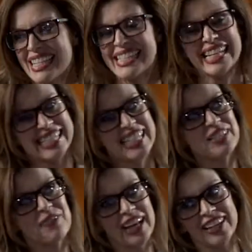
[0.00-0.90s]
Since
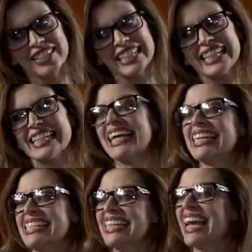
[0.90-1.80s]
its founding in
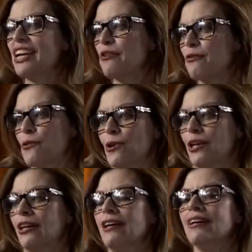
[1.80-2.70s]

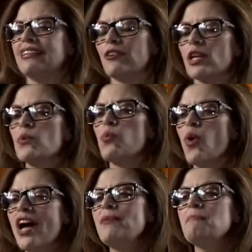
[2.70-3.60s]
1994, nearly
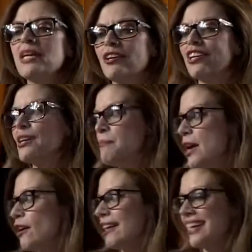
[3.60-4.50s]
1 million
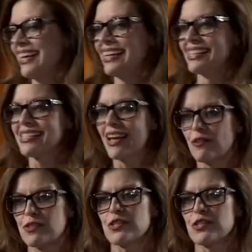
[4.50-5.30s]
Americans have